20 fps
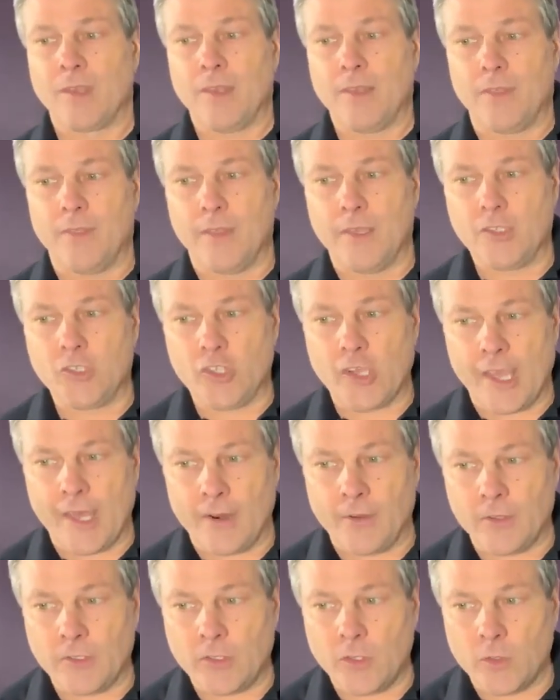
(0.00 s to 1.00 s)
This
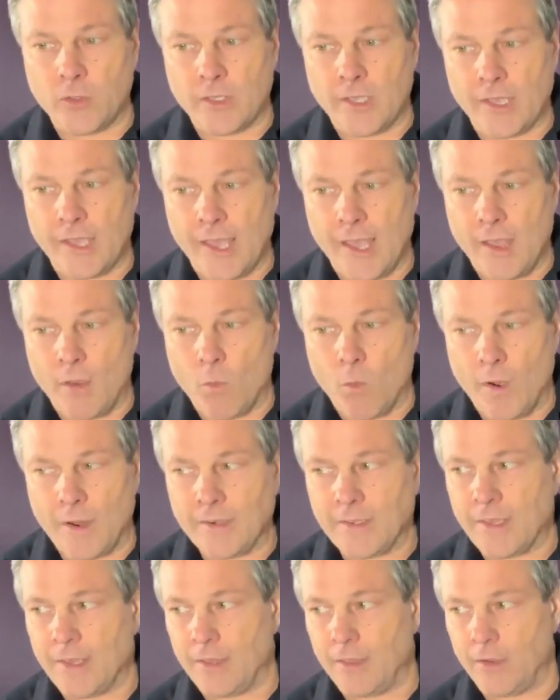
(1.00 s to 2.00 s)
channel is using a
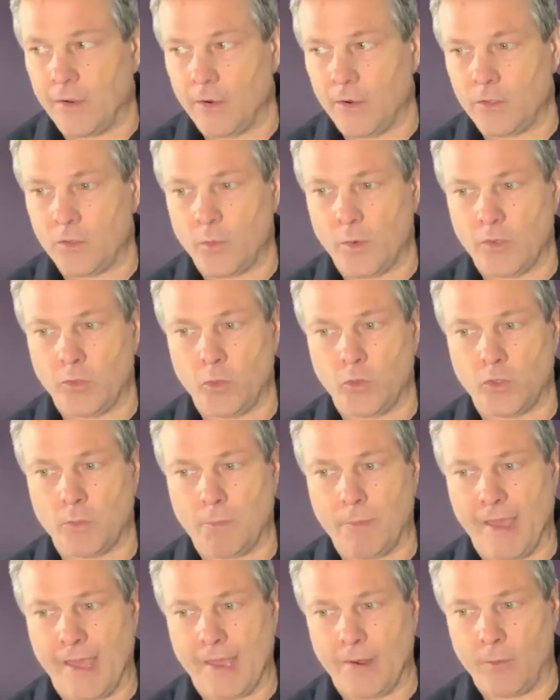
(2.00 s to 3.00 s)
1 kilohertz resolution
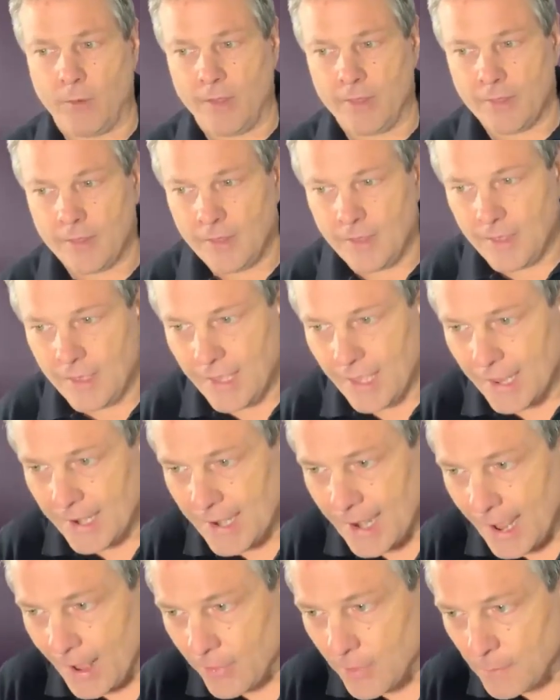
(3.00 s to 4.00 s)
bandwidth. And
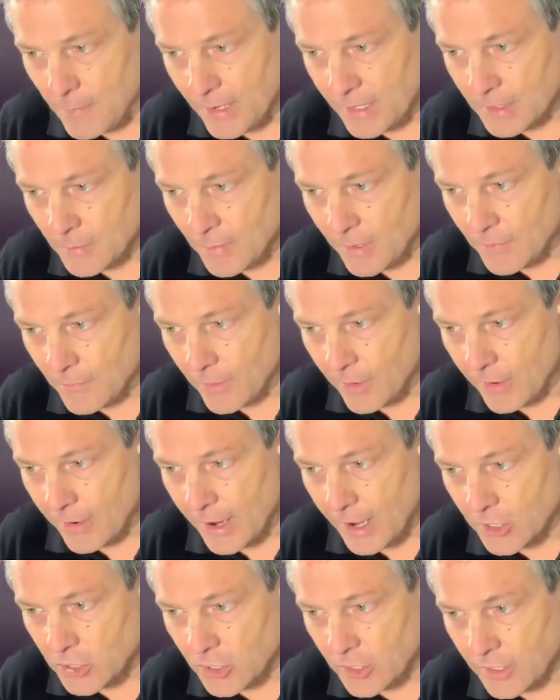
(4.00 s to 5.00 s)
now the peak to peak
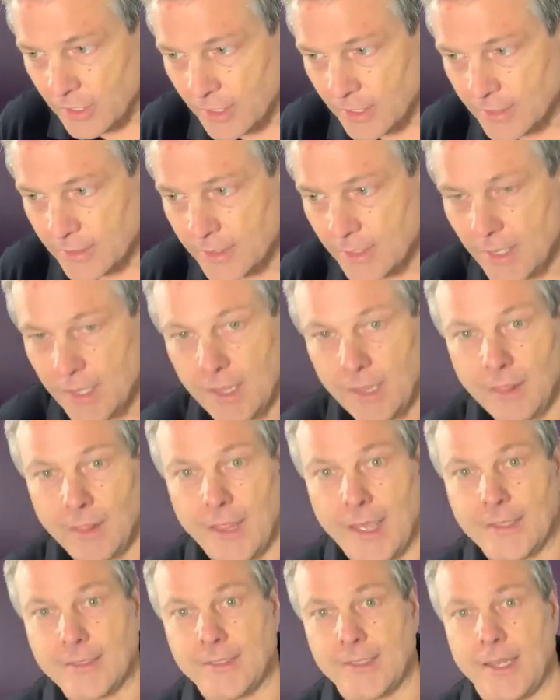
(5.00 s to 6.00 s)
variation is
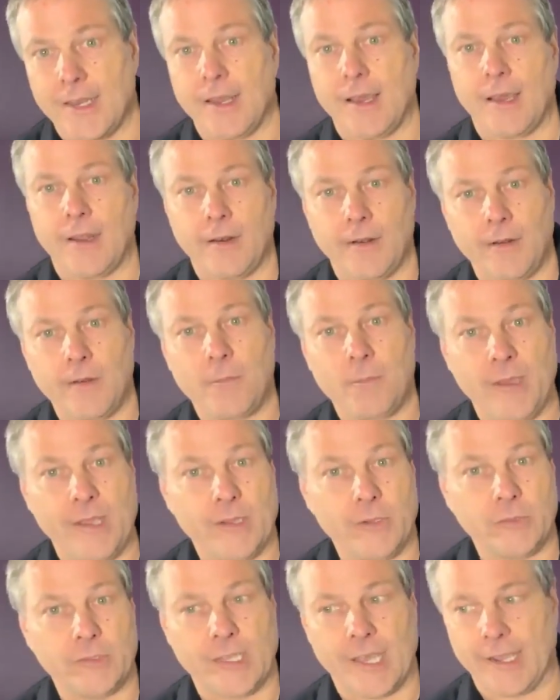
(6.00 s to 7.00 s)
less than 100
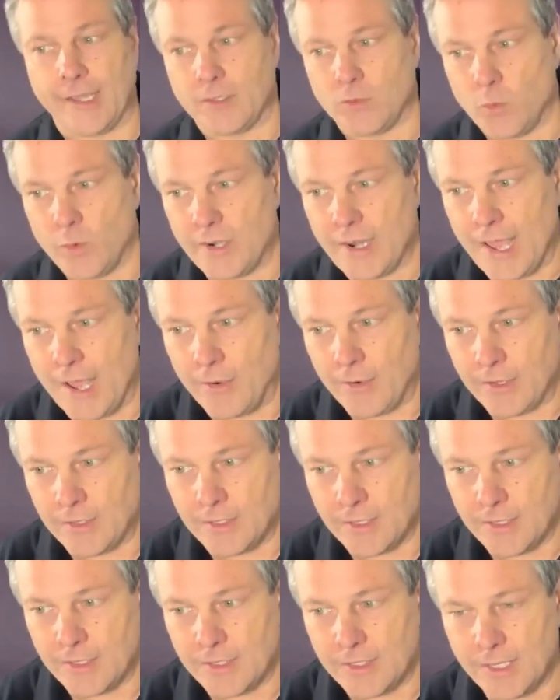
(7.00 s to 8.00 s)
picoseconds. We're down
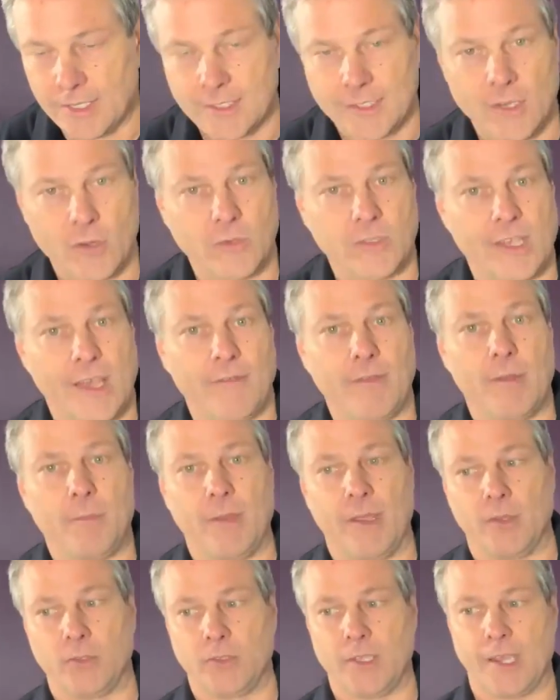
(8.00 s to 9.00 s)
into the 60 or 70
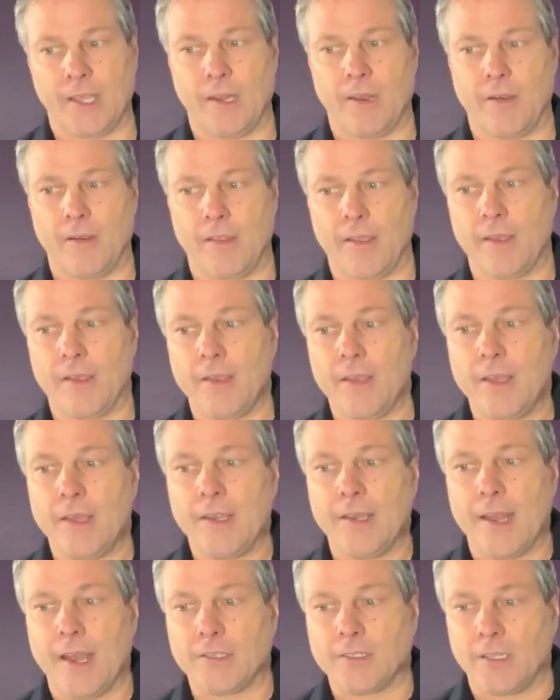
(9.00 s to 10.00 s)
picosecond area.
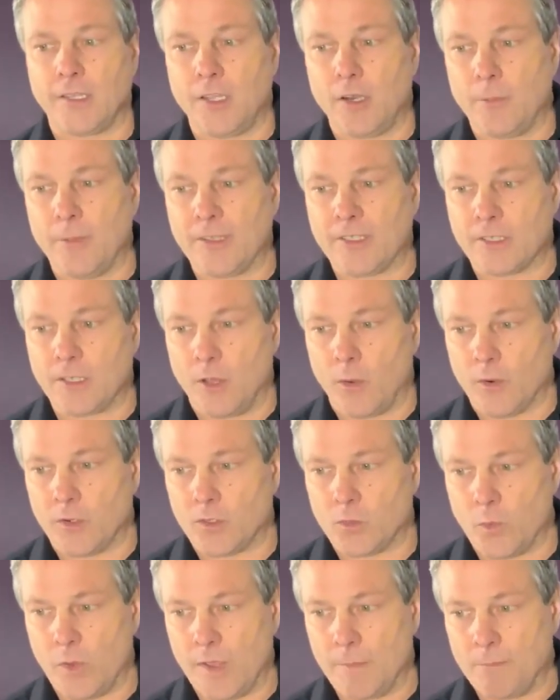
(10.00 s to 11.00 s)
Now it's a little bit slower
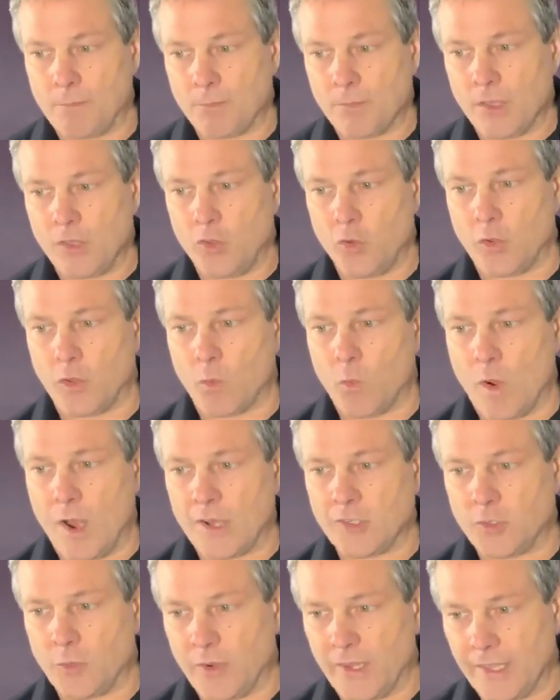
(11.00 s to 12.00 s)
sweep. You can
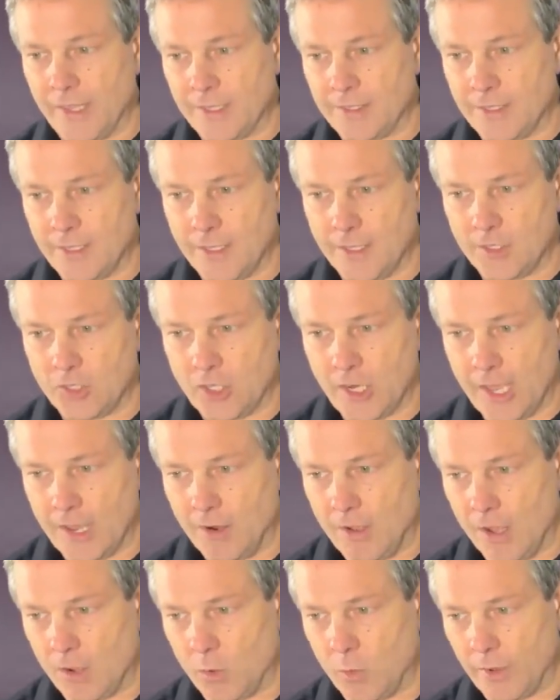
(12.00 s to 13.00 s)
watch when it gets to this channel
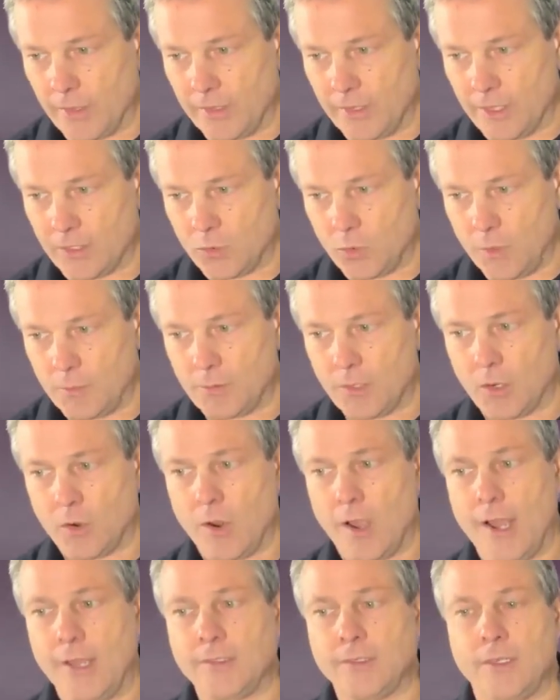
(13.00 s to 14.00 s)
how quickly it sweeps
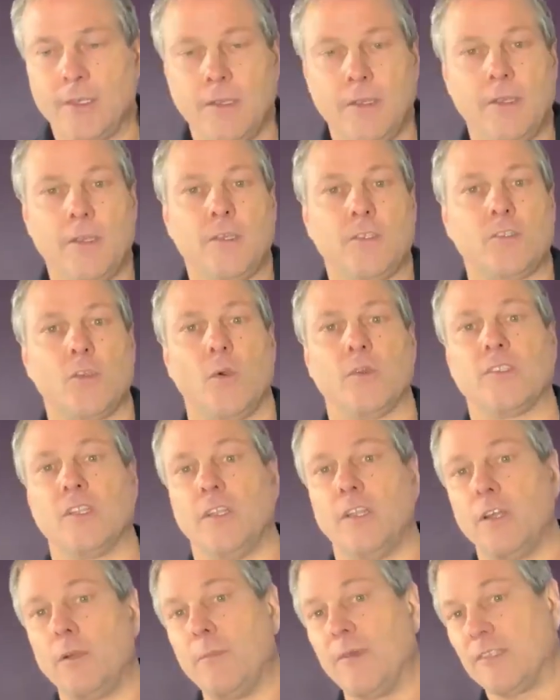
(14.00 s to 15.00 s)
across. So it's a
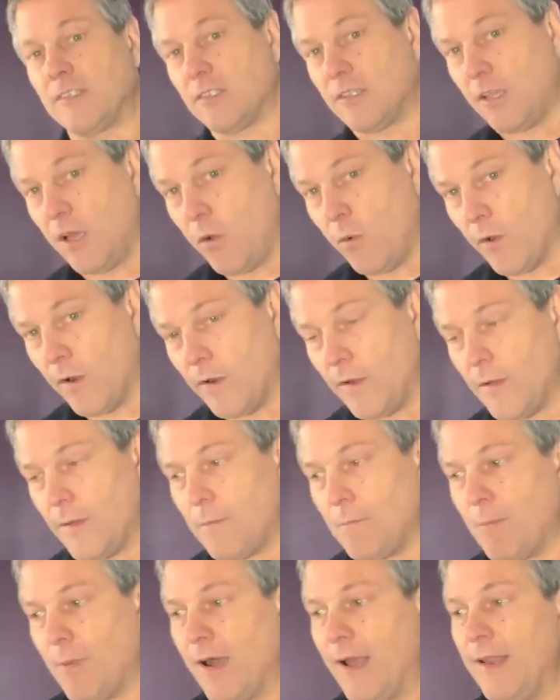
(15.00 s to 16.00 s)
little bit slower,
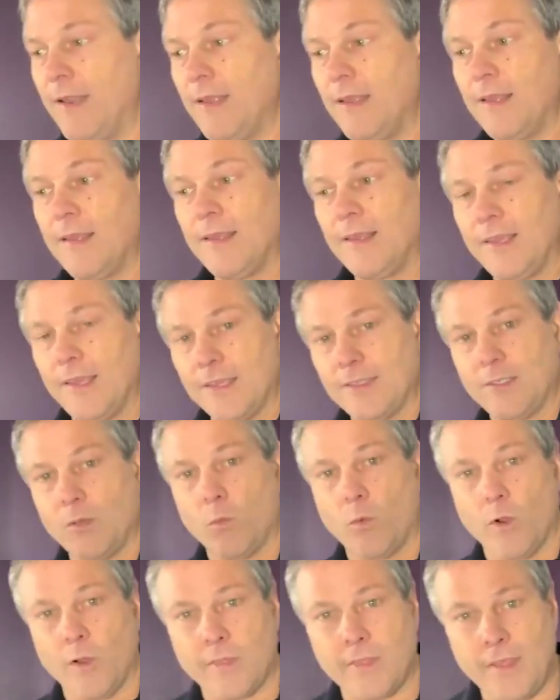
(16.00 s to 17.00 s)
but is it
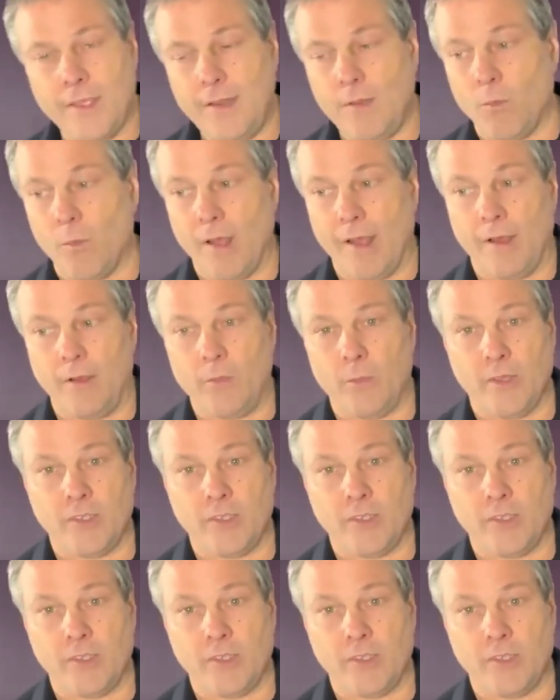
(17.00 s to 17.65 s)
worth it? Well, we